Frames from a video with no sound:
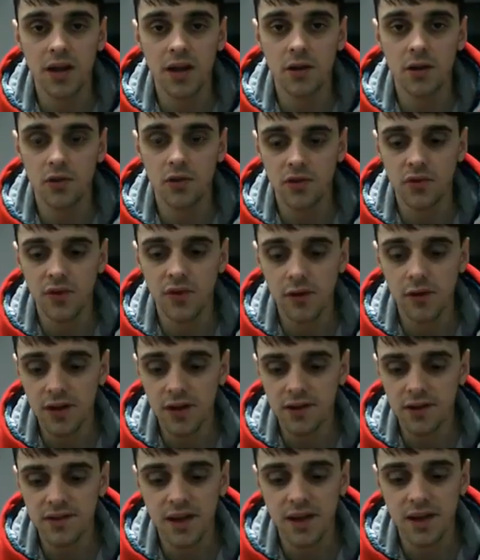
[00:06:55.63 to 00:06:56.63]
and it was a
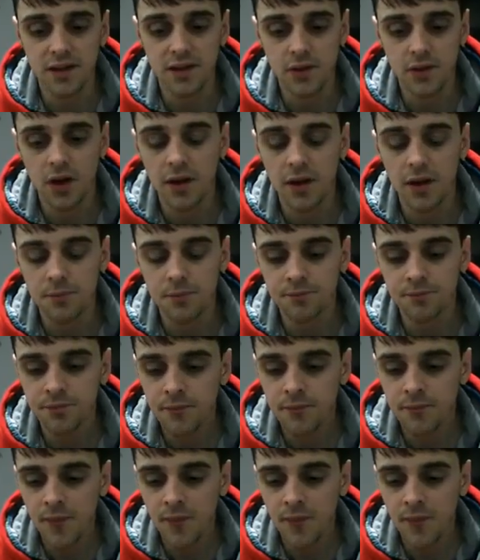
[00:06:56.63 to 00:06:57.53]
very sad time.